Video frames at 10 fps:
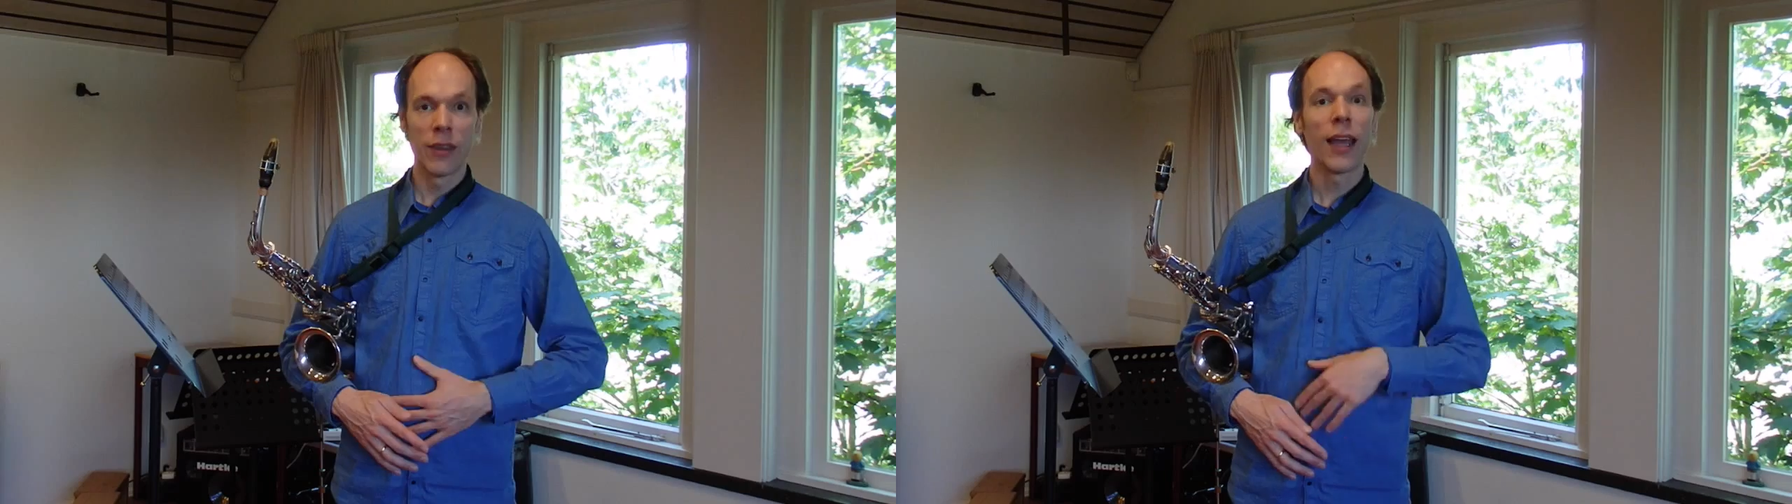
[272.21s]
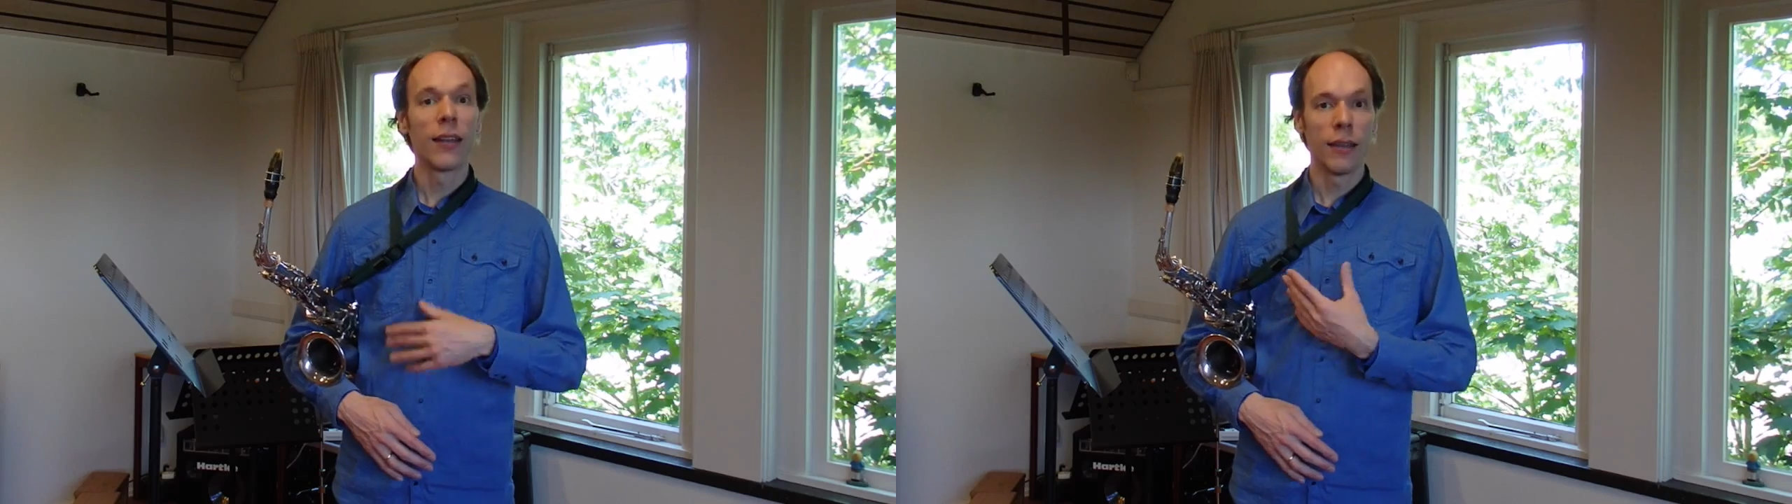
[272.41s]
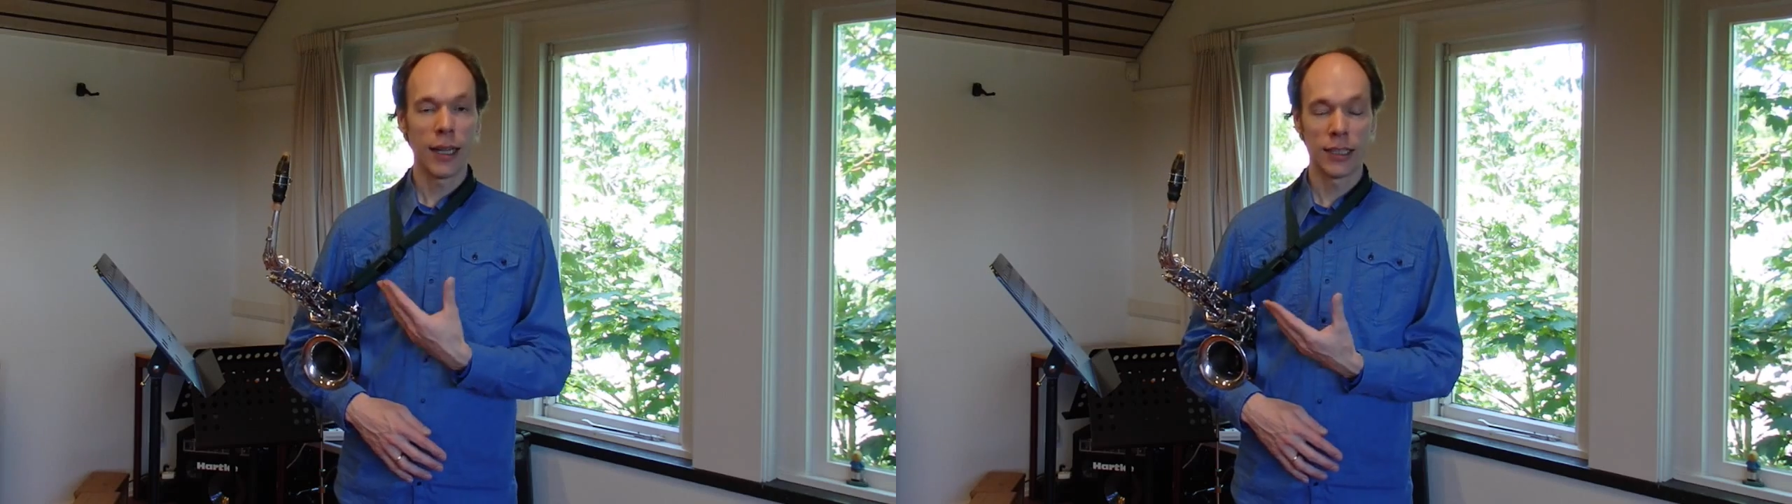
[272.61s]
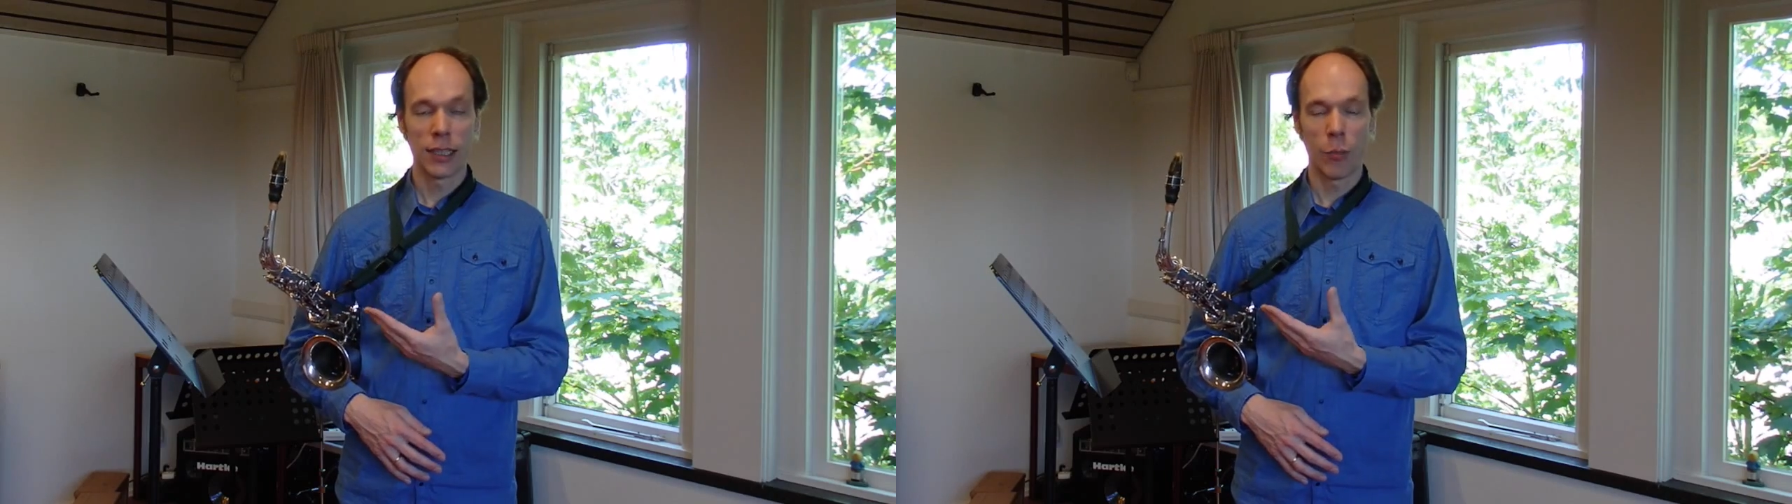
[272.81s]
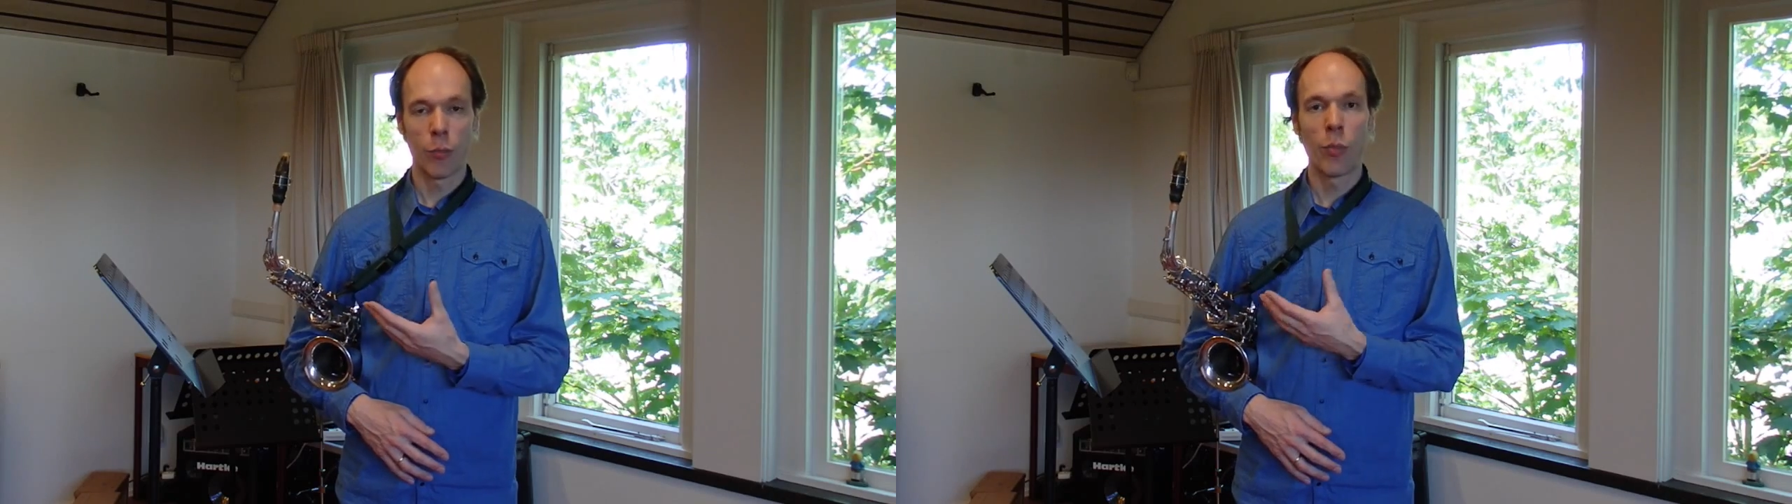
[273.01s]
Then
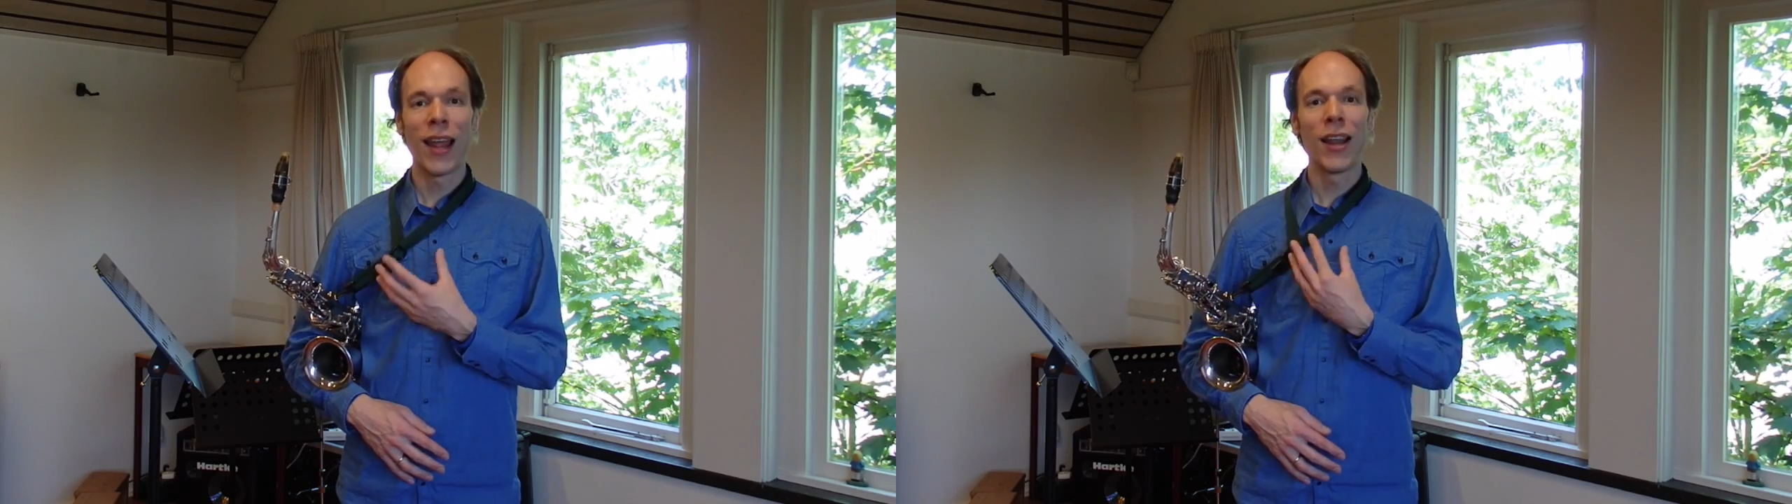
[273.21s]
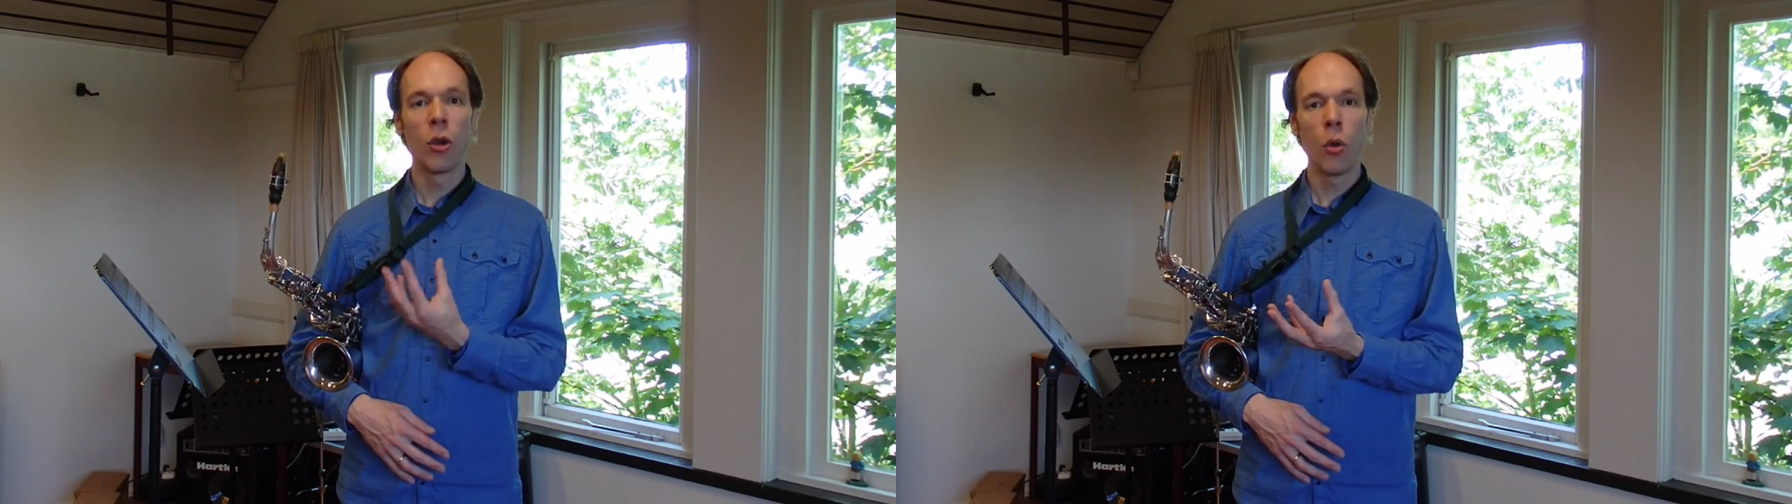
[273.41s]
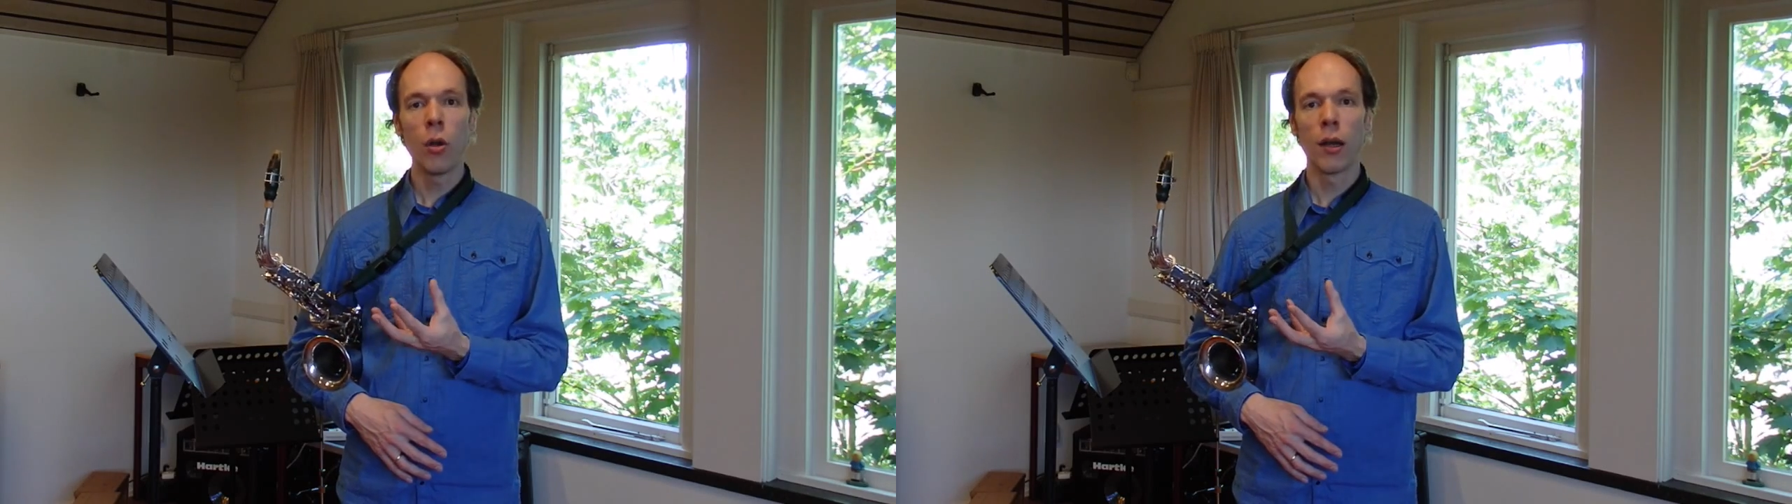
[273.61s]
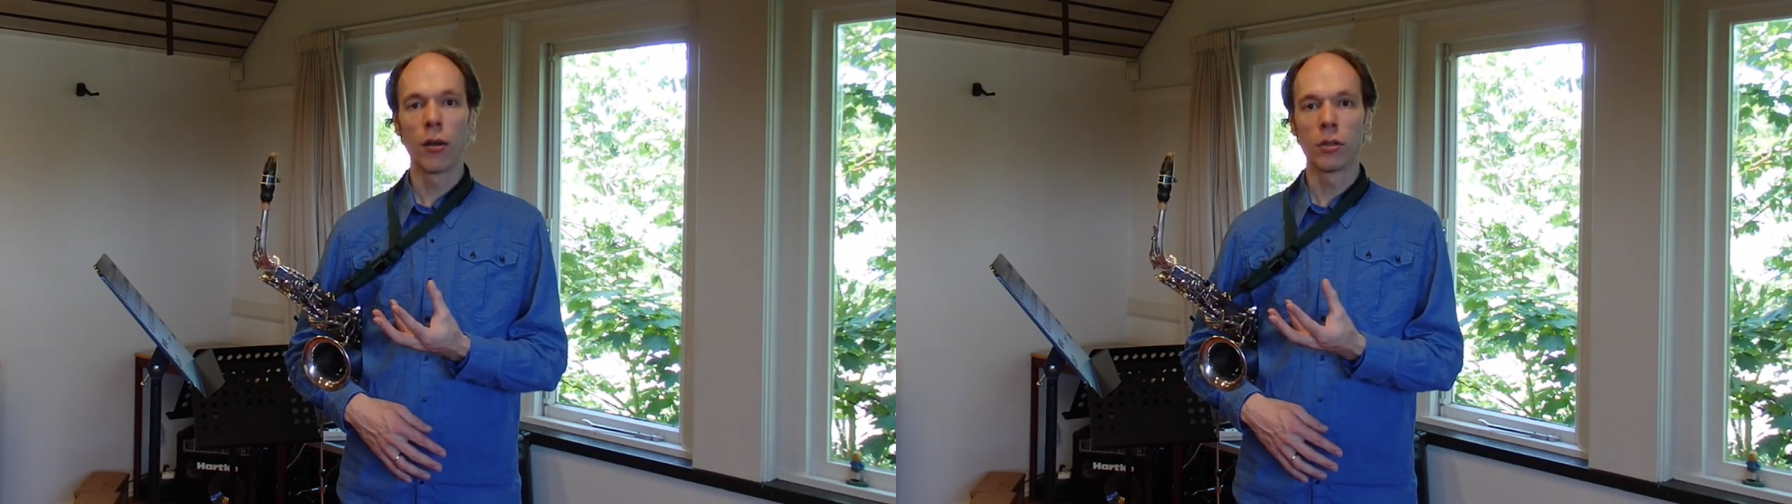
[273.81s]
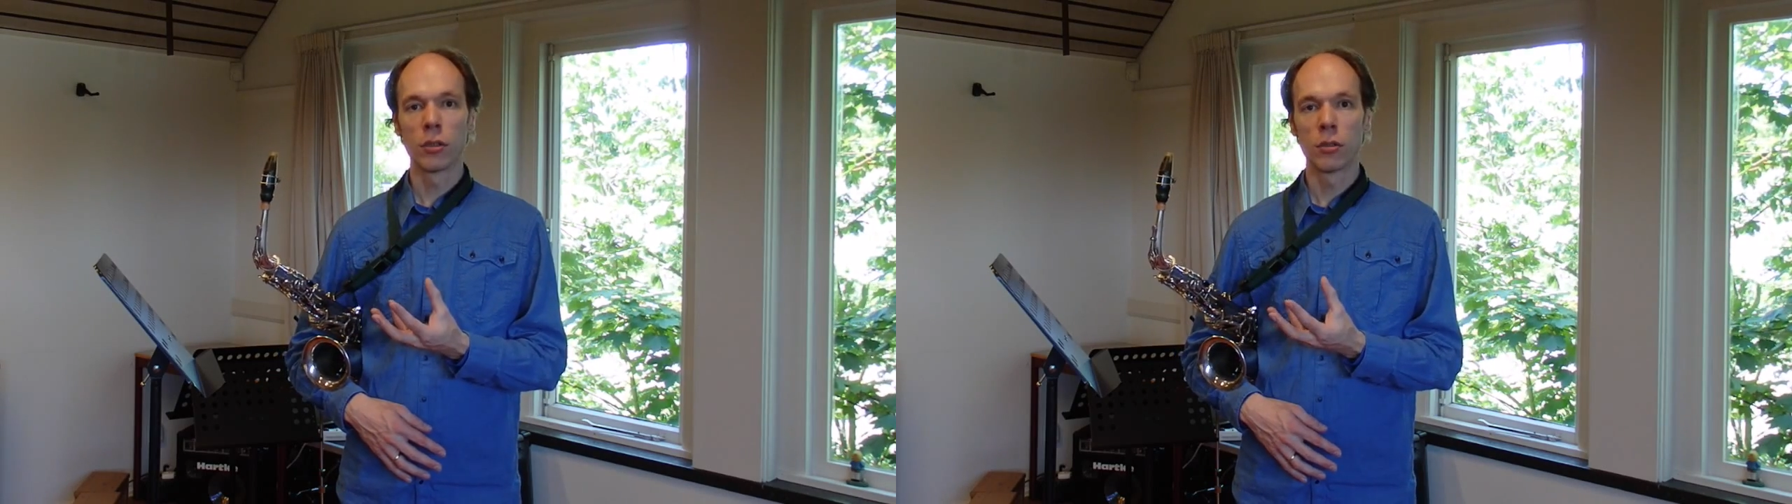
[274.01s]
next step, play long
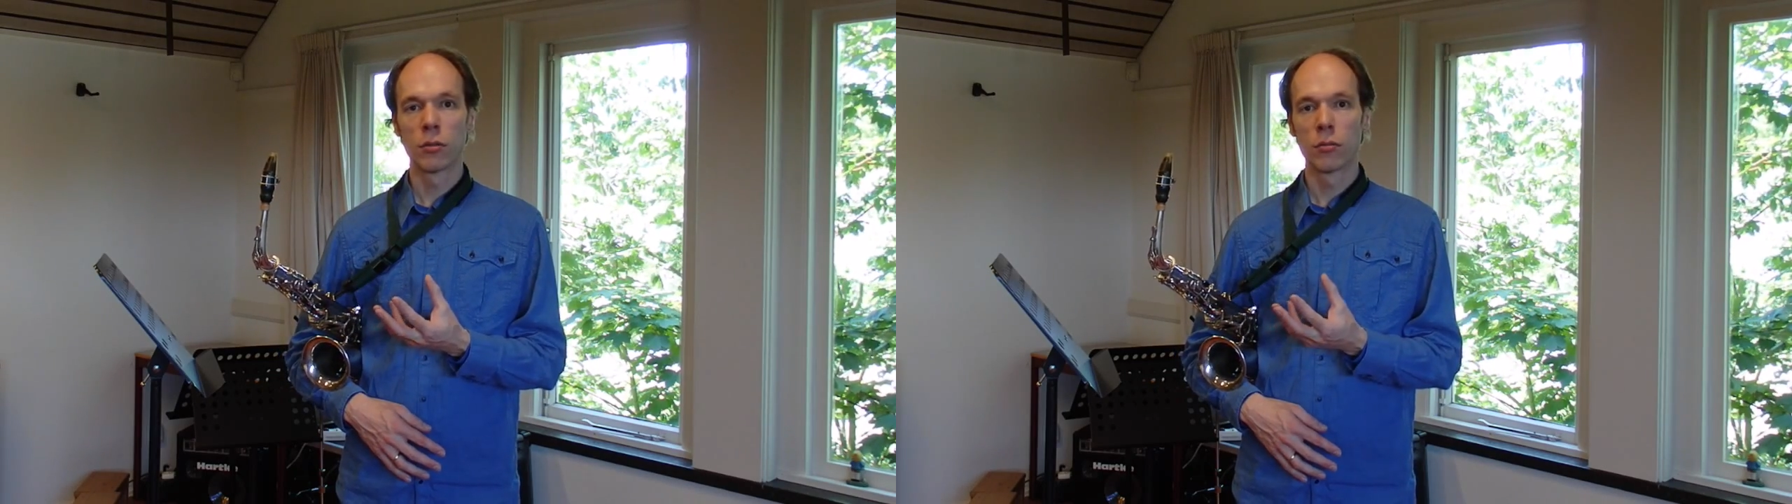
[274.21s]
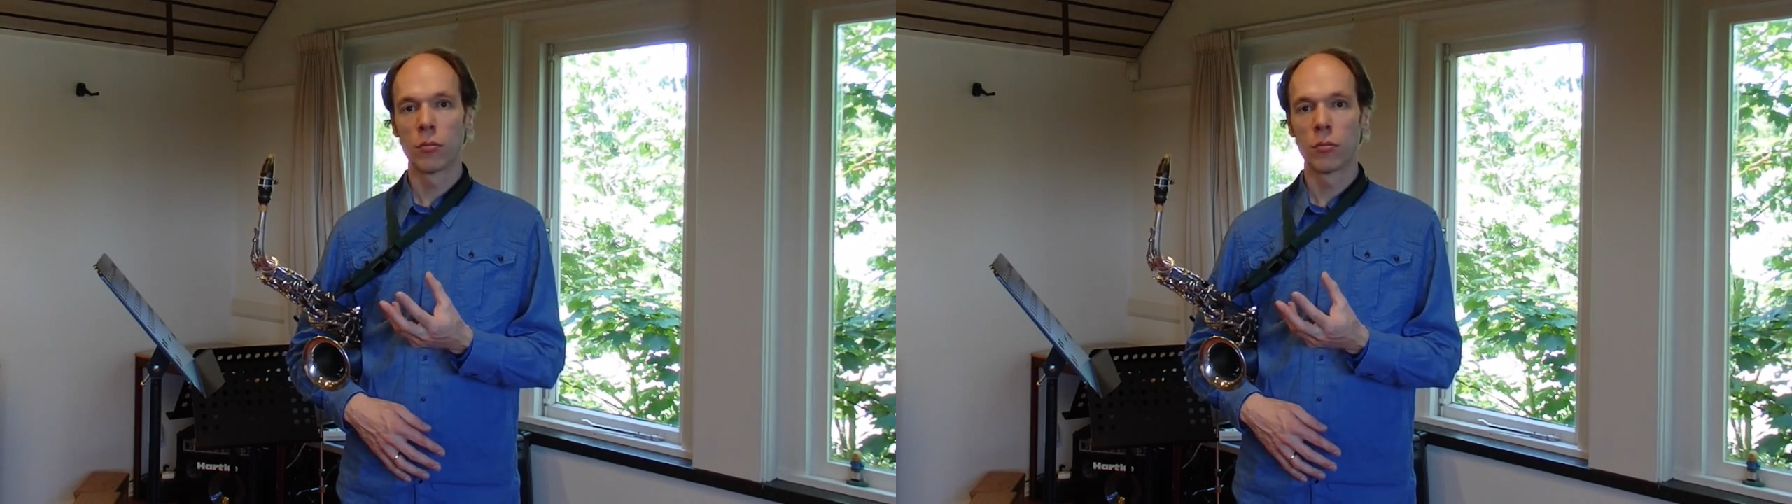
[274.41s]
notes,